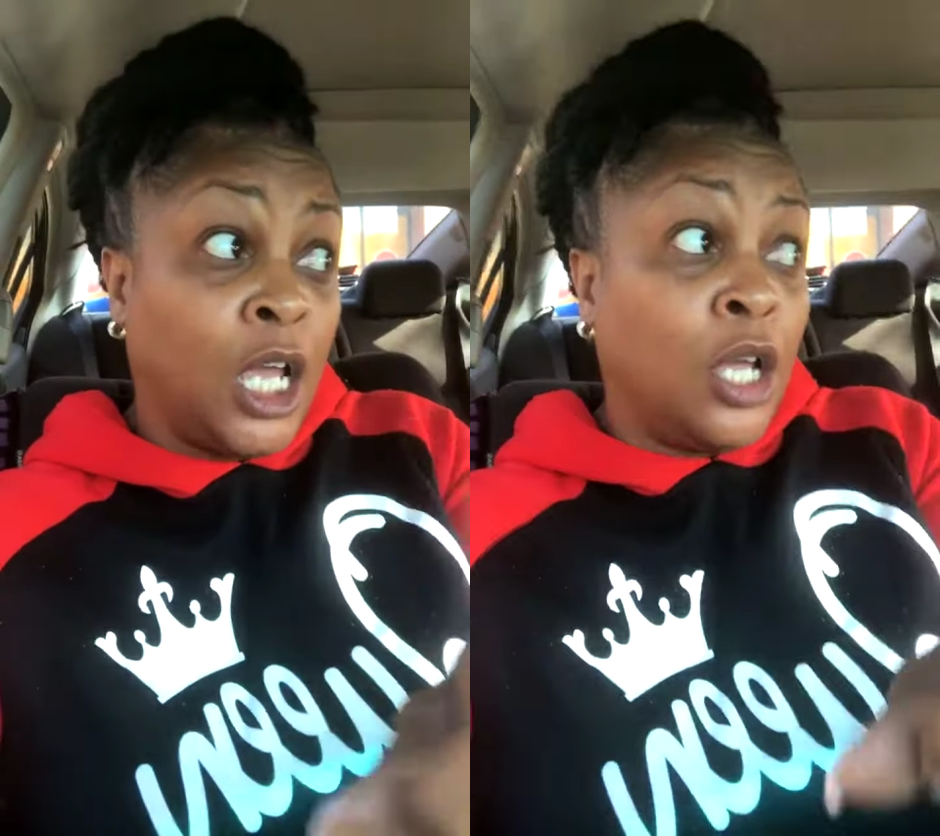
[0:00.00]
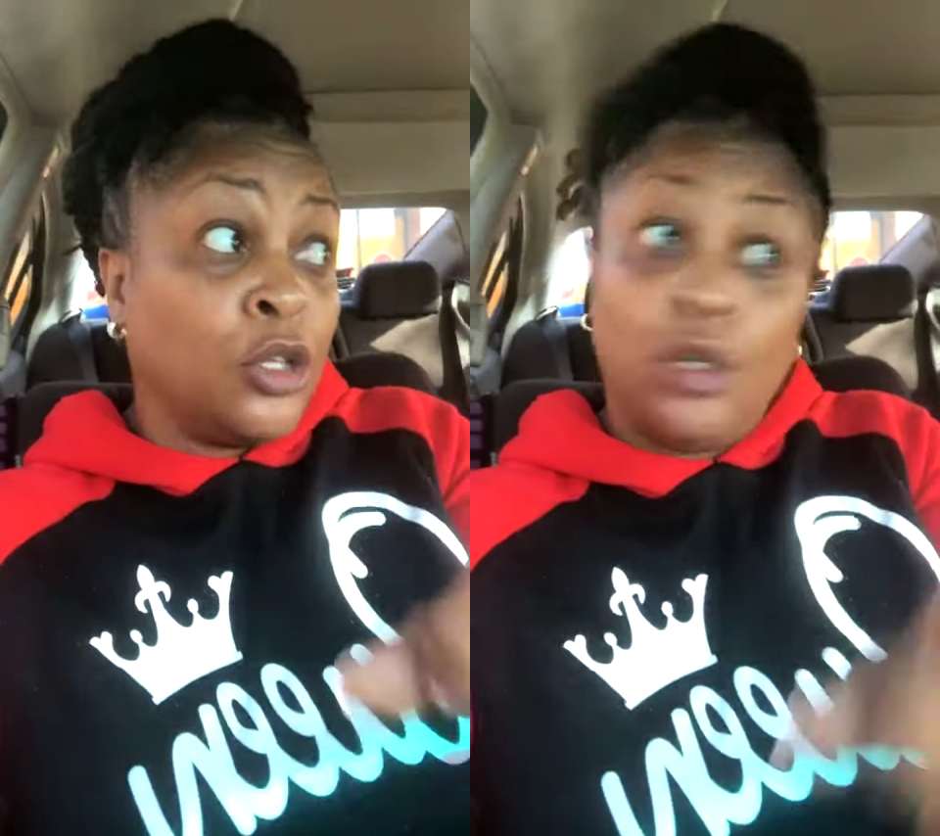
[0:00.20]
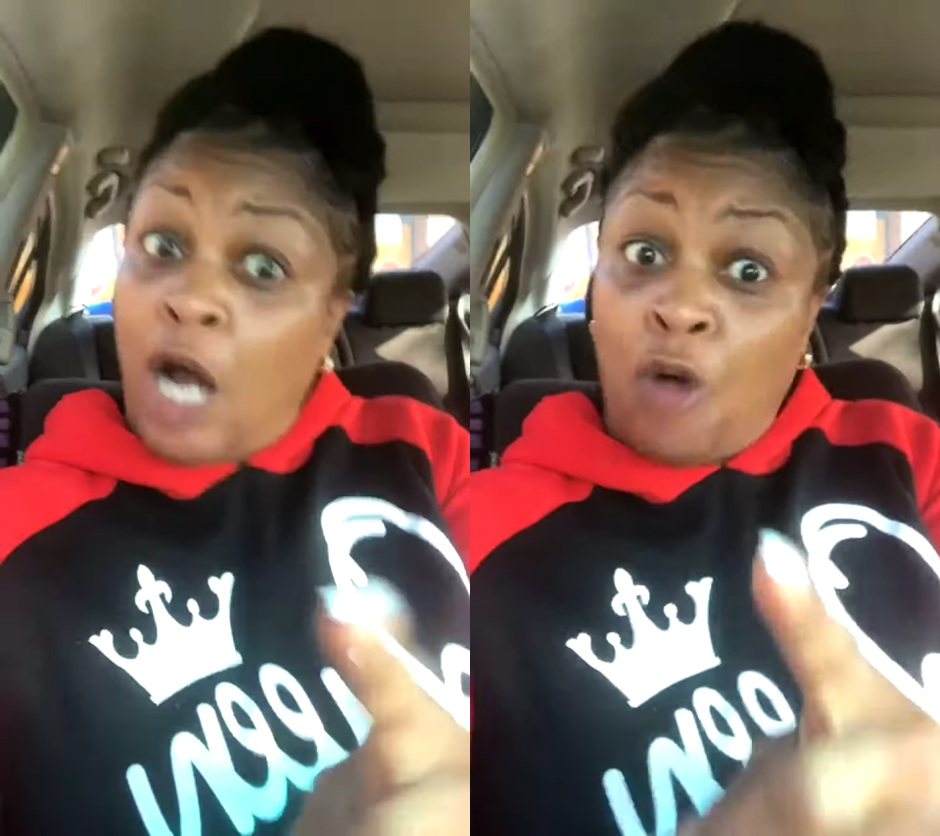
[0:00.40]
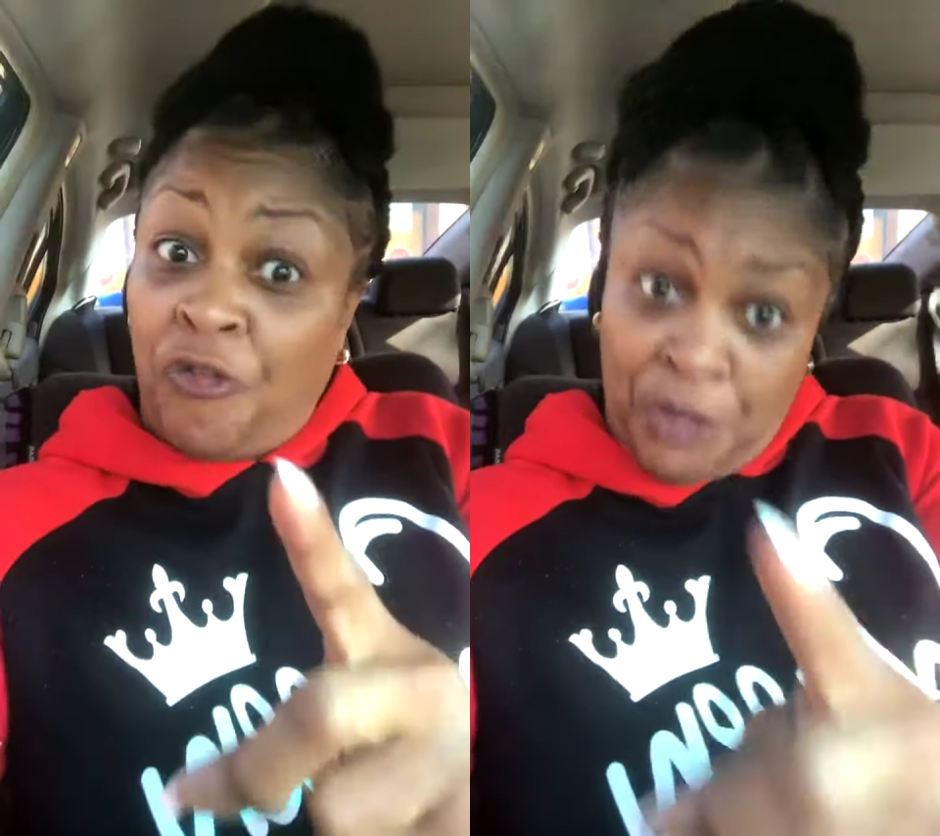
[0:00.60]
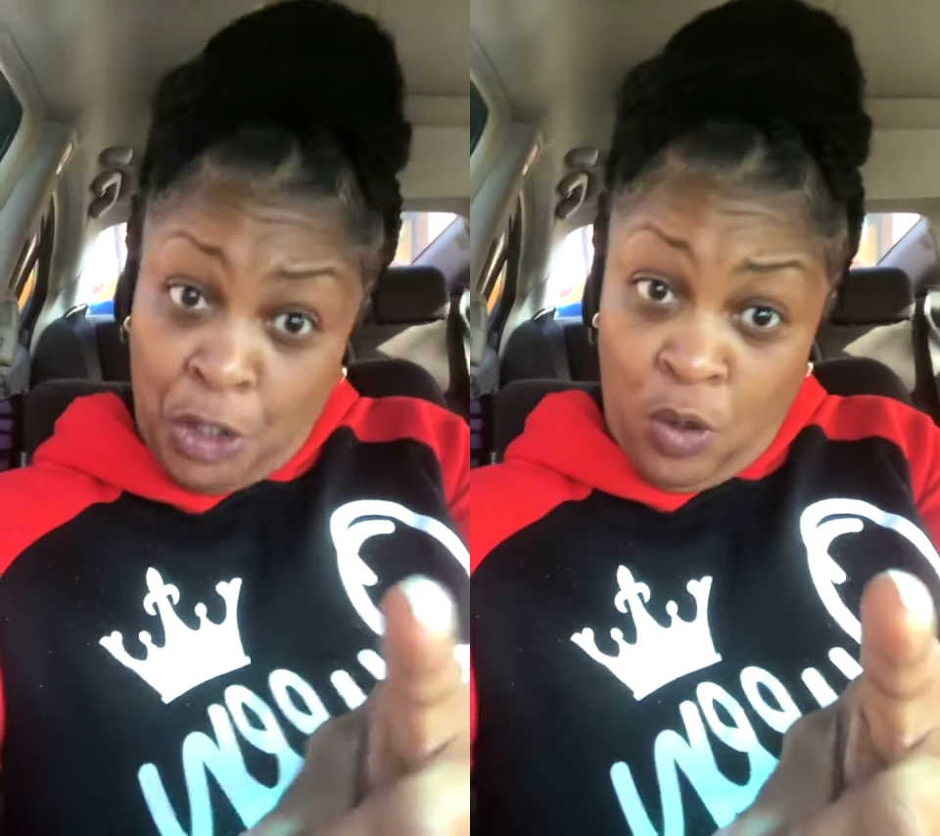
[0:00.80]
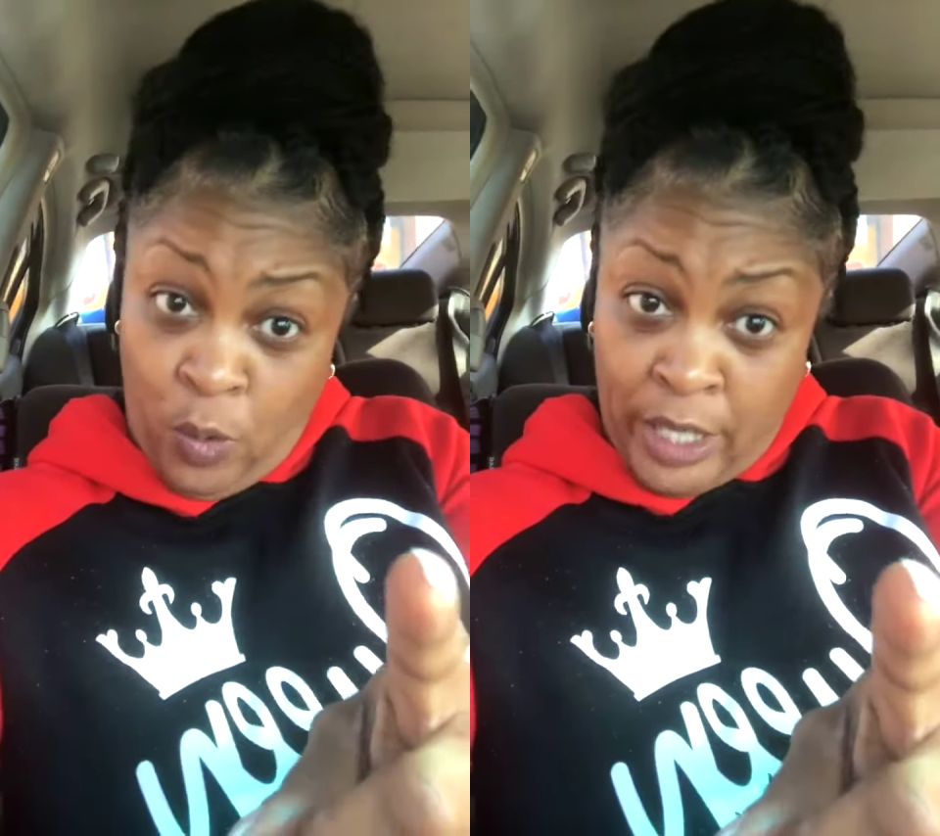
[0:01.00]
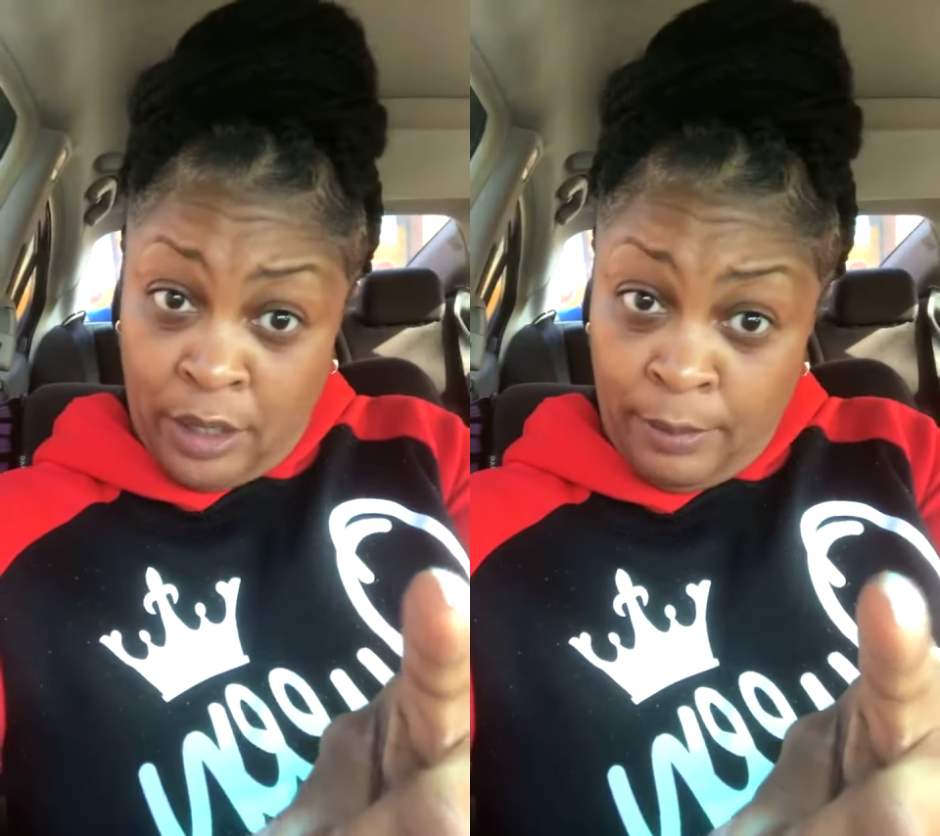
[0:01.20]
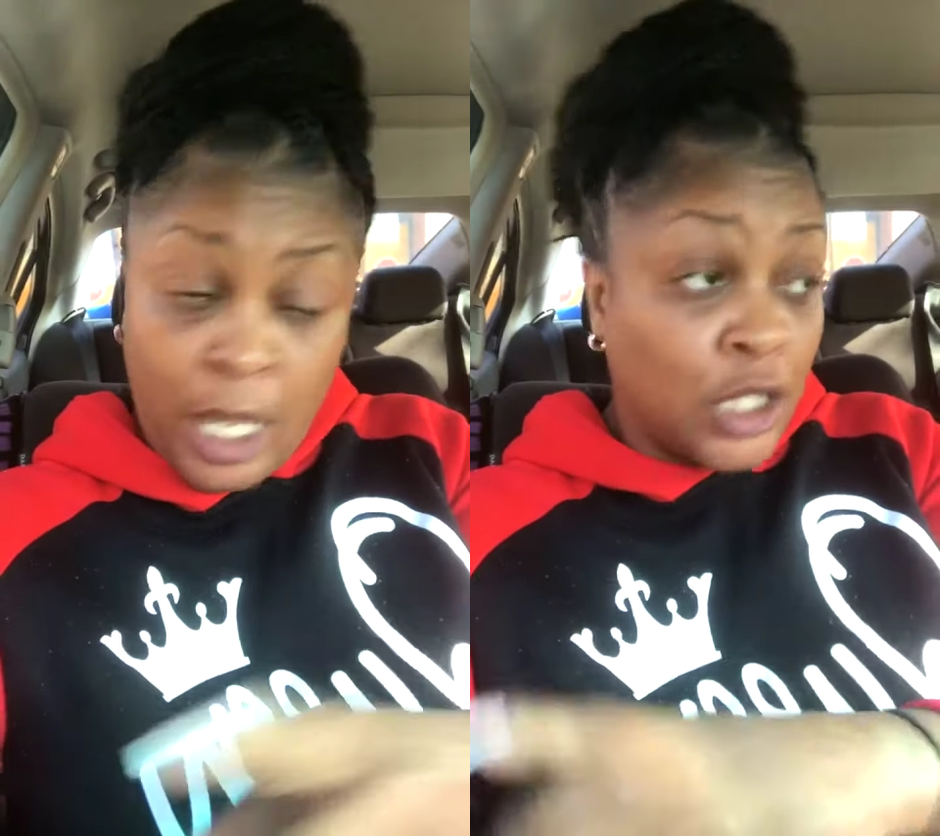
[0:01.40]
you don't fool with them